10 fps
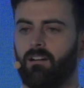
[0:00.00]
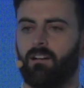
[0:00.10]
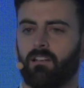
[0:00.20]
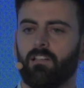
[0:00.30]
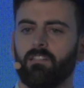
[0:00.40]

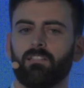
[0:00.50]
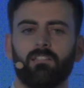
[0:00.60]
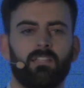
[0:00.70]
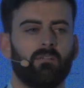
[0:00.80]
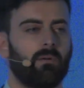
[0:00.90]
I'd like you to
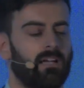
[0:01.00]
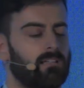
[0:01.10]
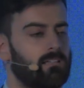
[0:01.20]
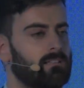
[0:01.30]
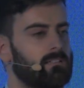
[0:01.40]
think
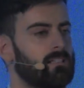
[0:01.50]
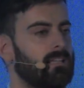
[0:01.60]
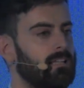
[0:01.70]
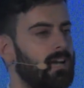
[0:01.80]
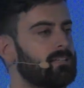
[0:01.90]
back to the
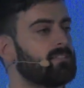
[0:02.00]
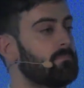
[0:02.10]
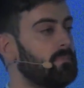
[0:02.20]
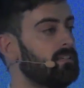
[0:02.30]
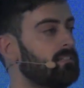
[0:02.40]
last
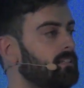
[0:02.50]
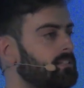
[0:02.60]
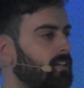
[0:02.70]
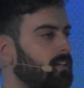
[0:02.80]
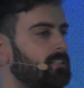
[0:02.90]
meal
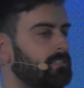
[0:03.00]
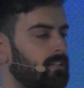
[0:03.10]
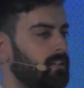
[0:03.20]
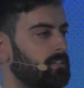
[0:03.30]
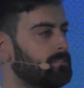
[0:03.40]
that you ate
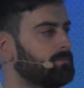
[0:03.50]
today.